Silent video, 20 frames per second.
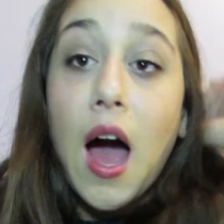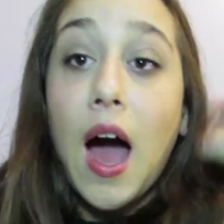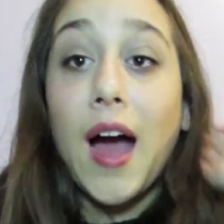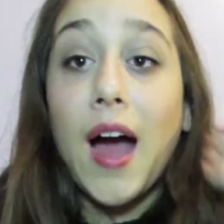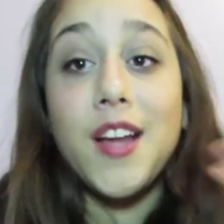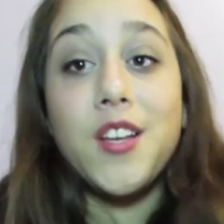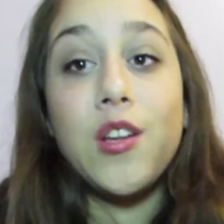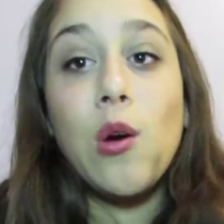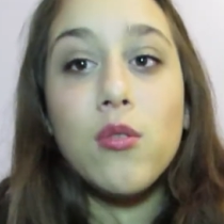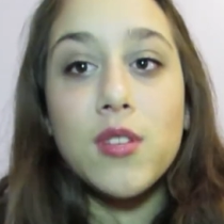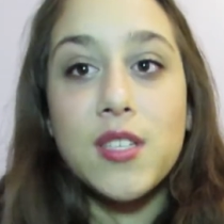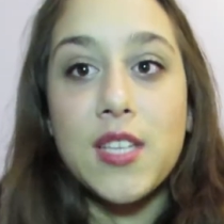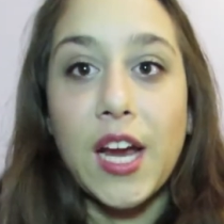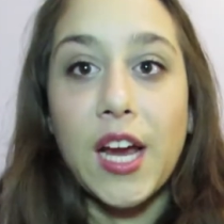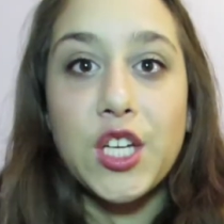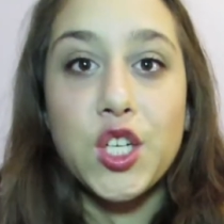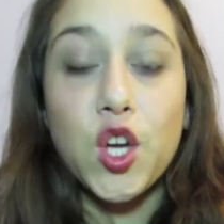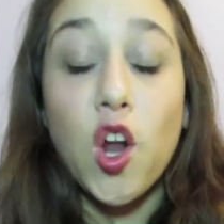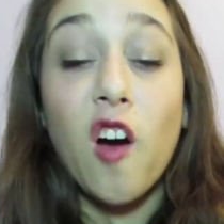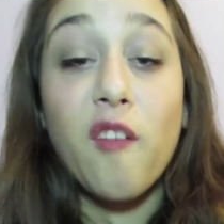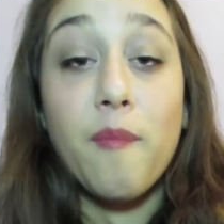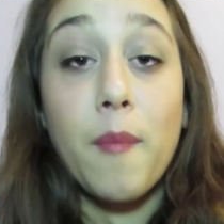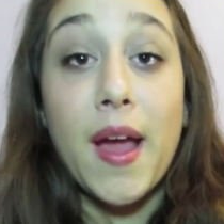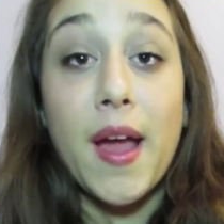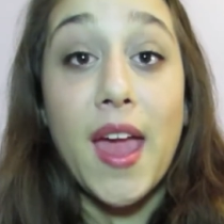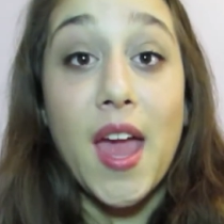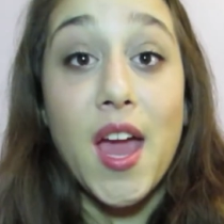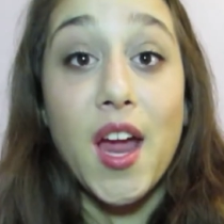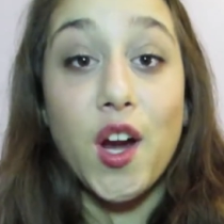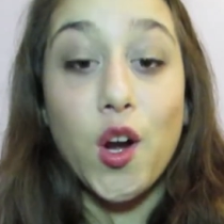I don't section off my
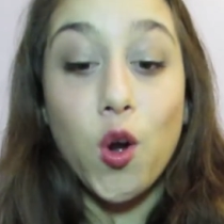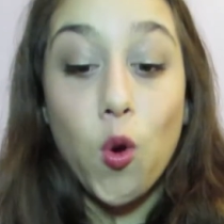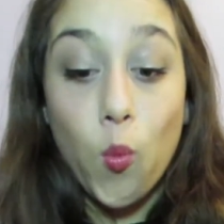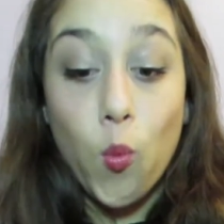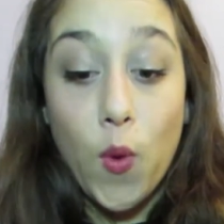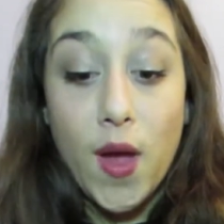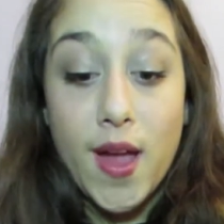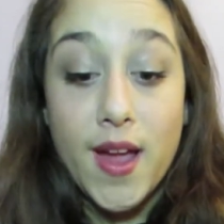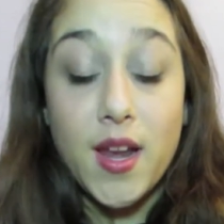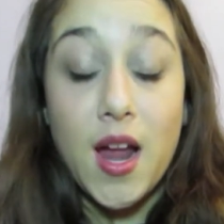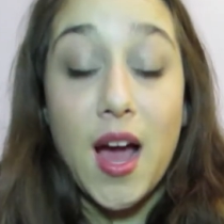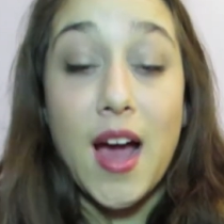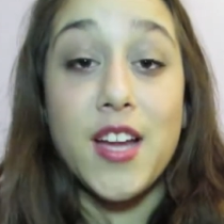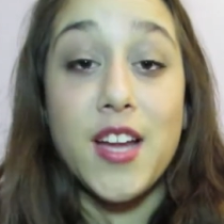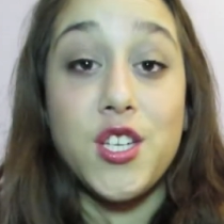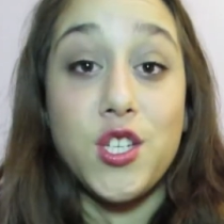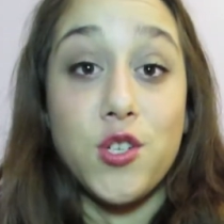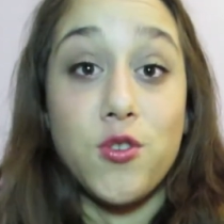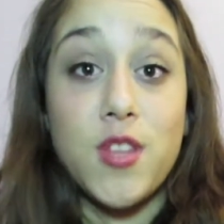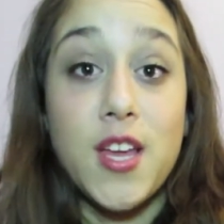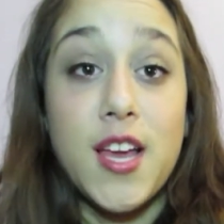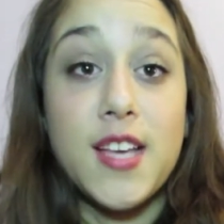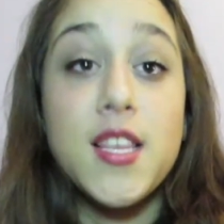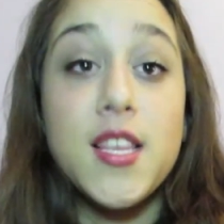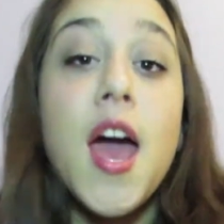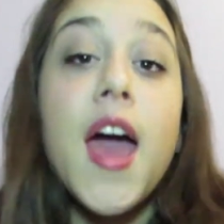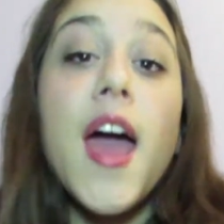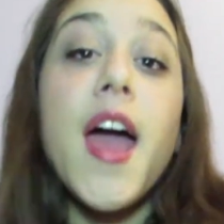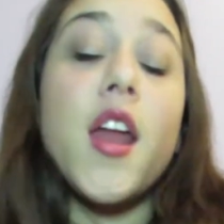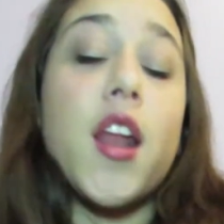hair when I do this,
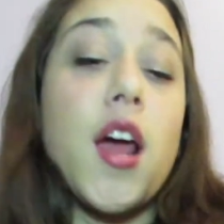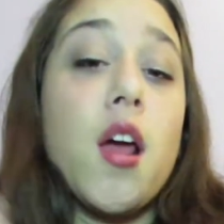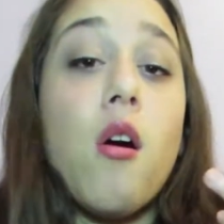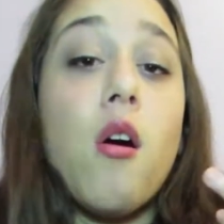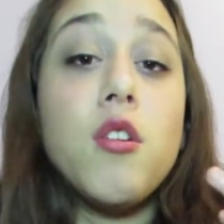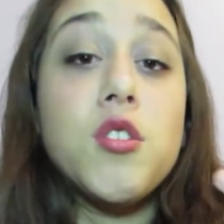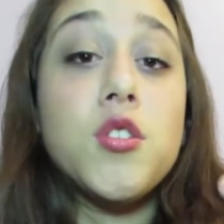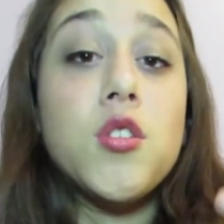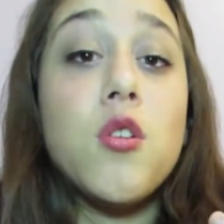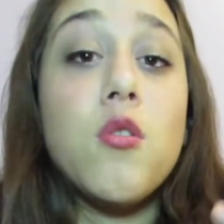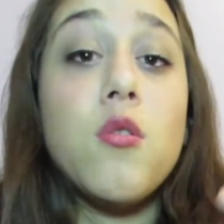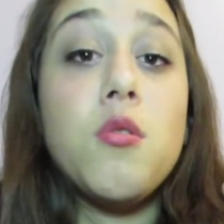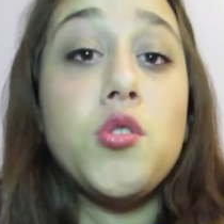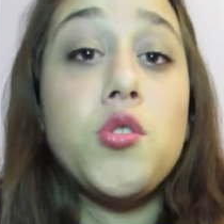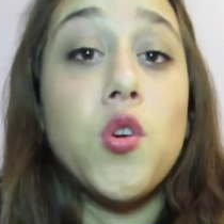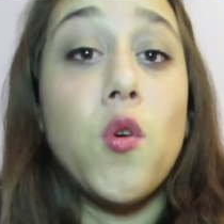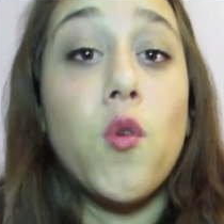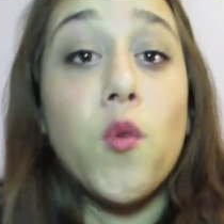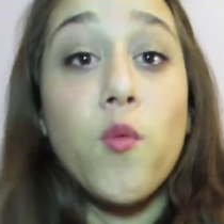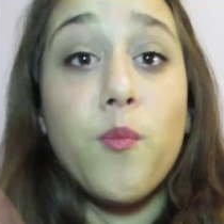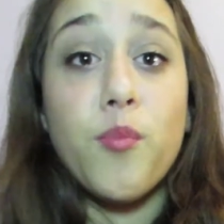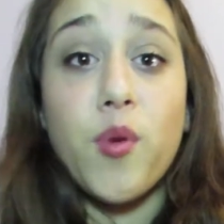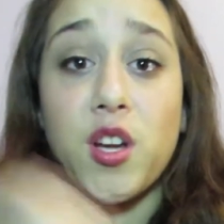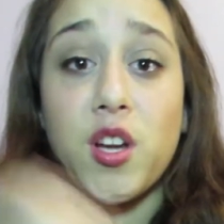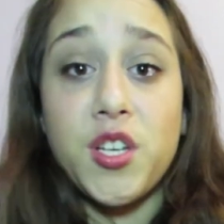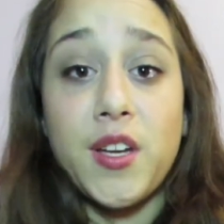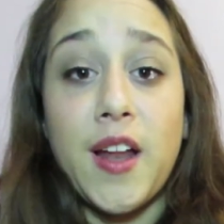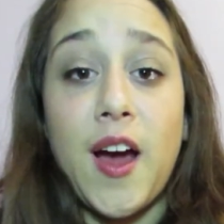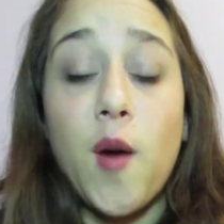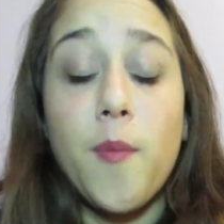and I also don't
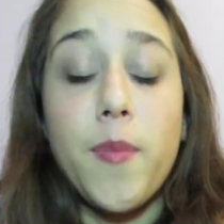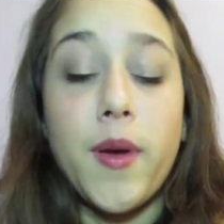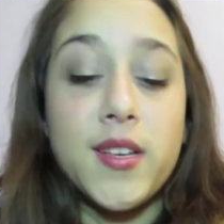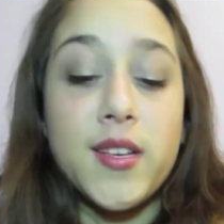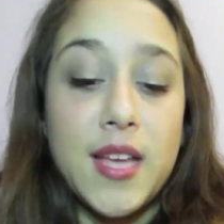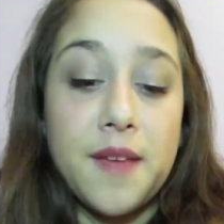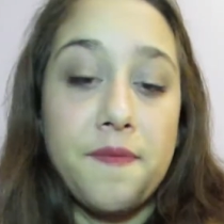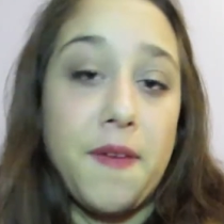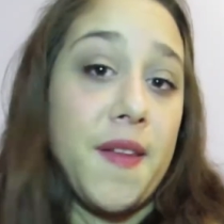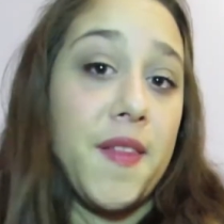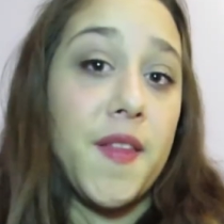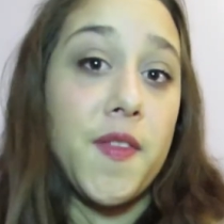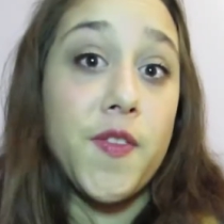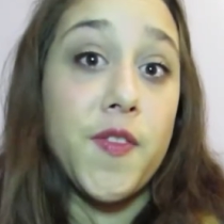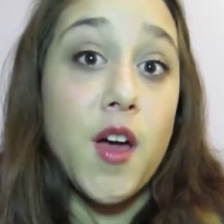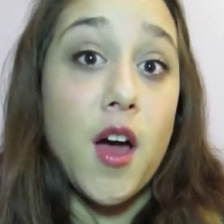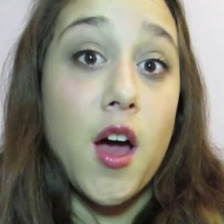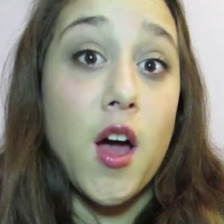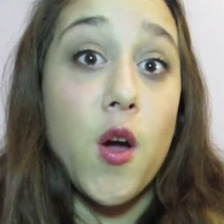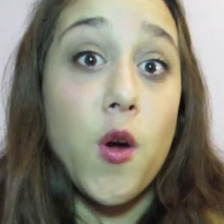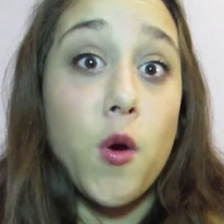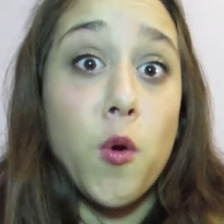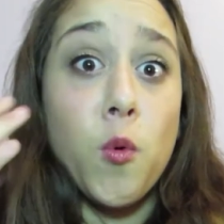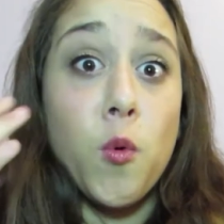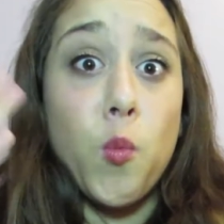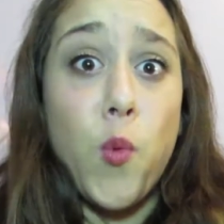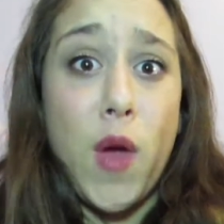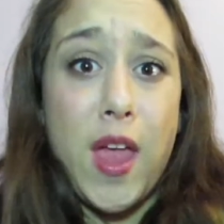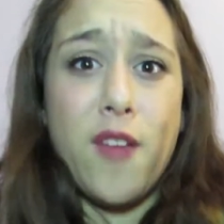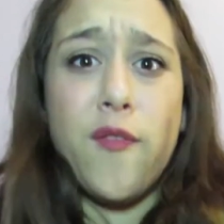brush it out because I find that
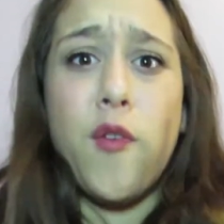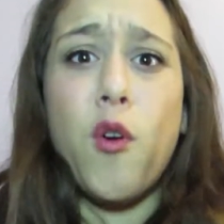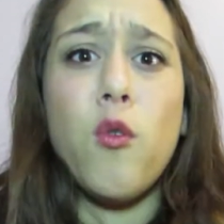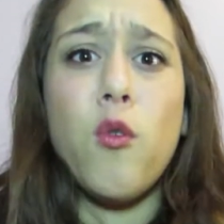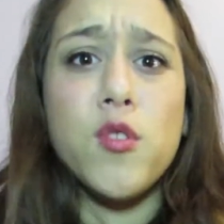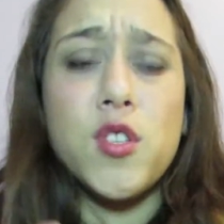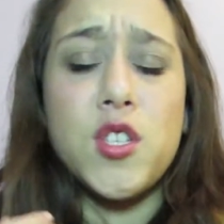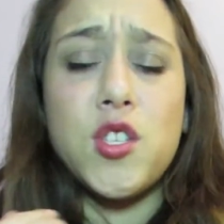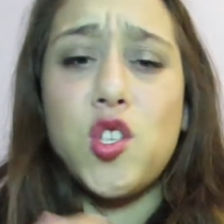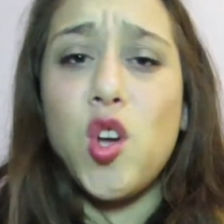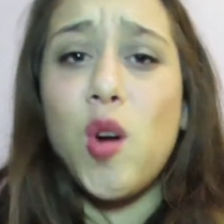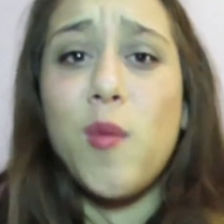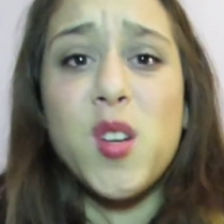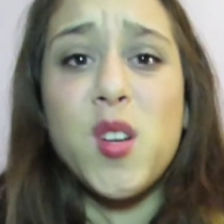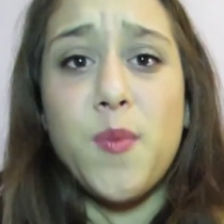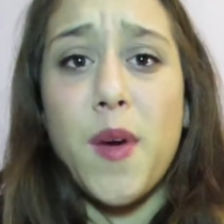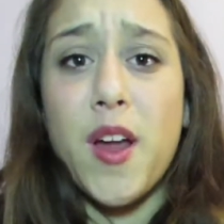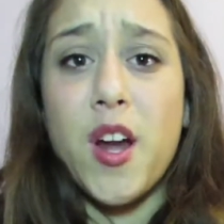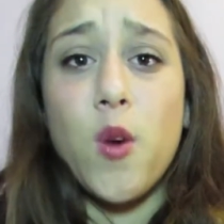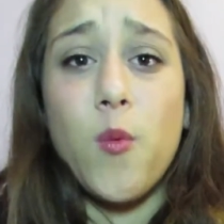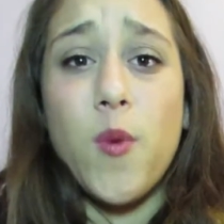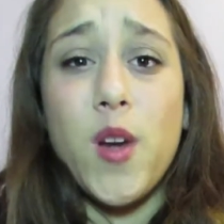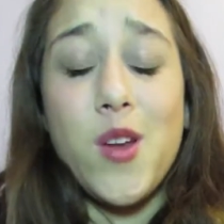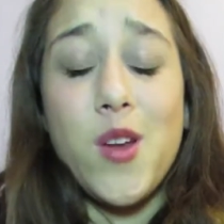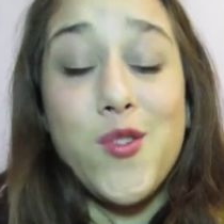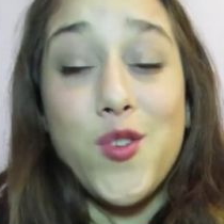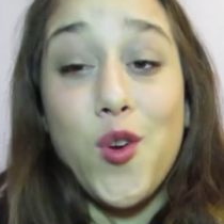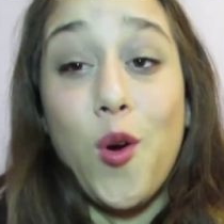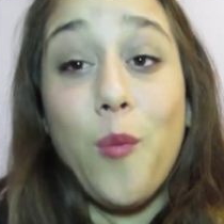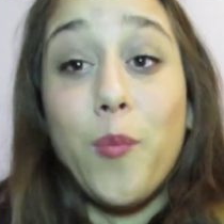the wave holds so much better when
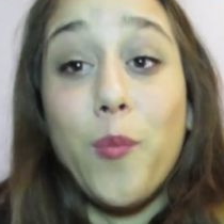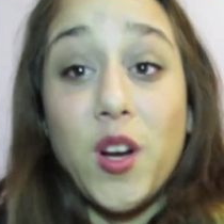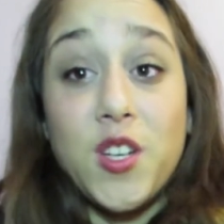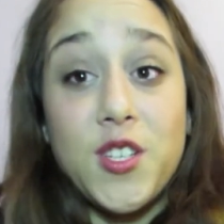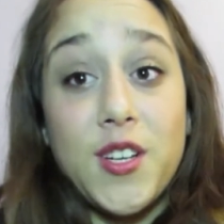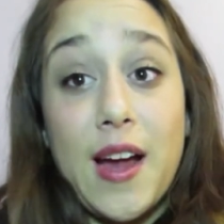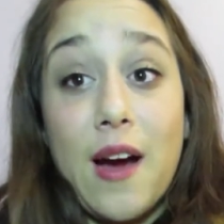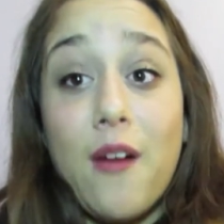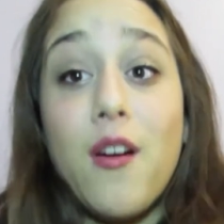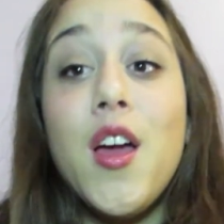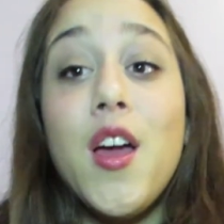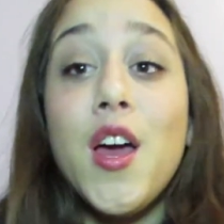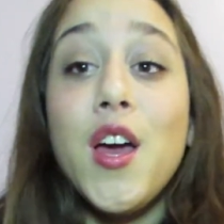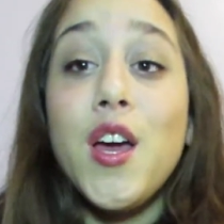you don't brush it out.